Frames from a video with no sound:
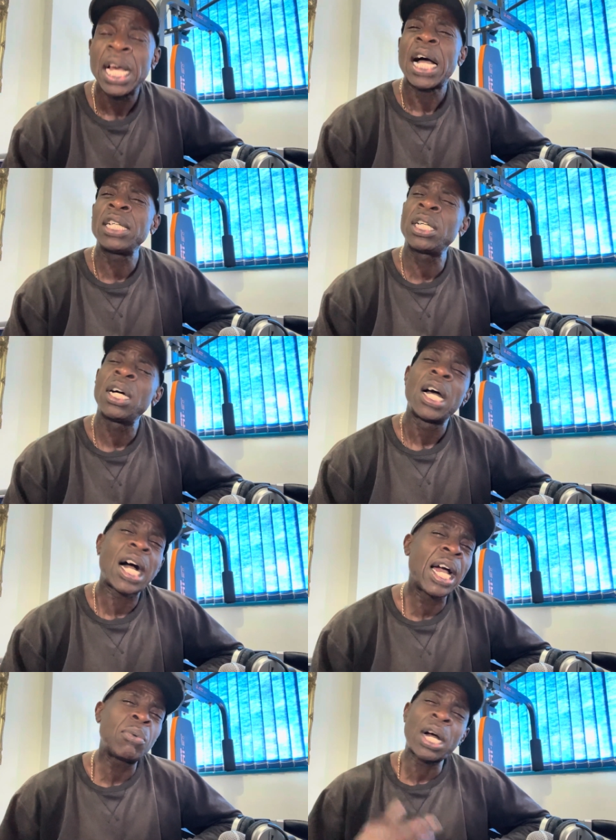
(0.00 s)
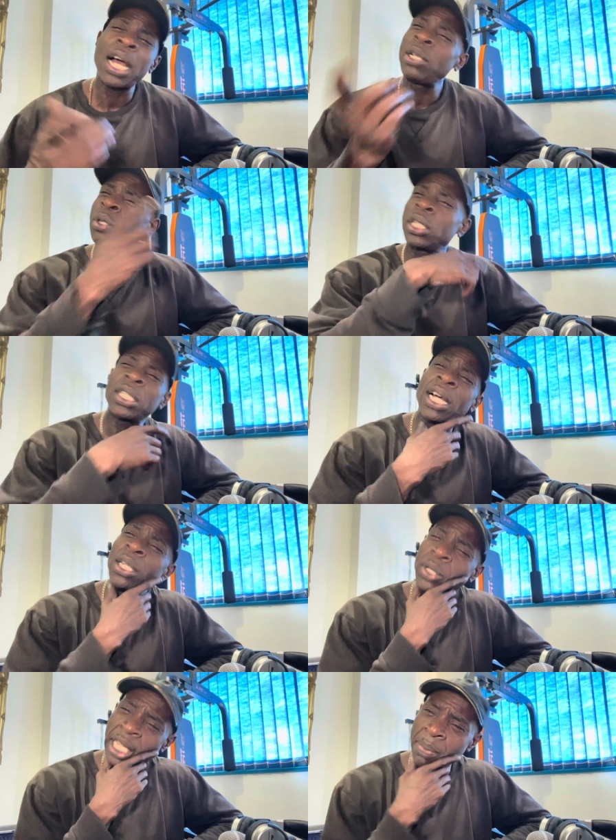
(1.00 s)
I know, I look
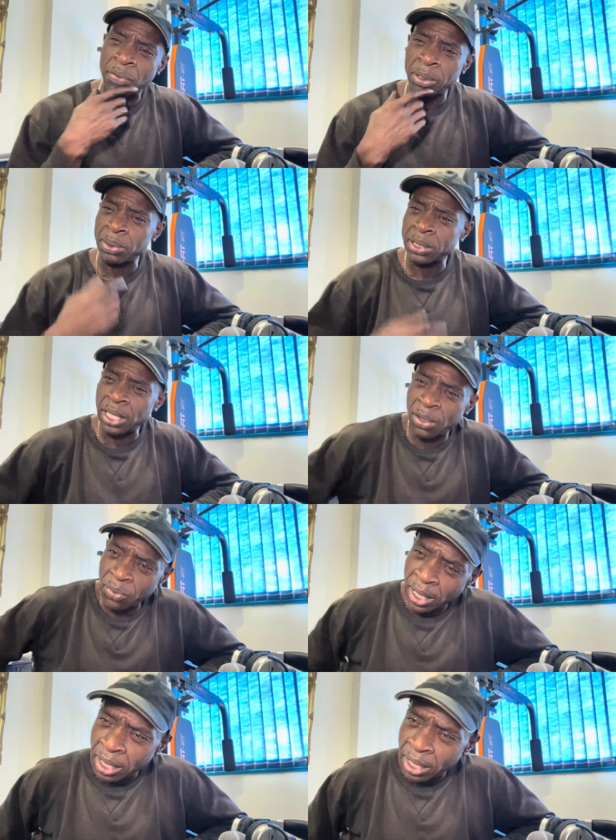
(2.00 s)
at him and I think to myself,